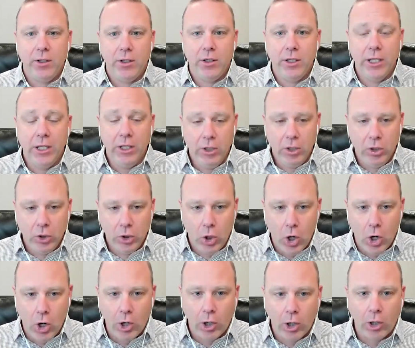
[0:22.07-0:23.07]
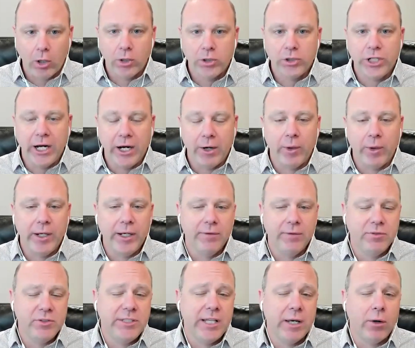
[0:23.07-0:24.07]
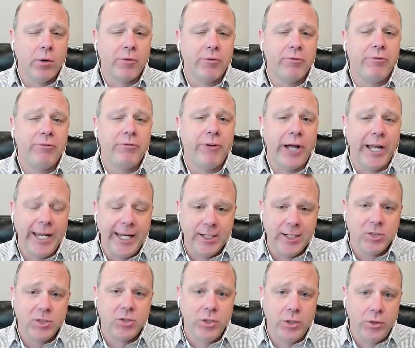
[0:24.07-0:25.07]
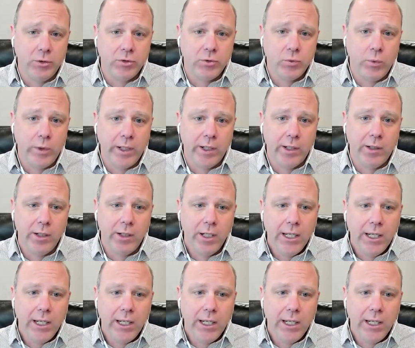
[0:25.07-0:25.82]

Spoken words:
the large area of seller finance notes where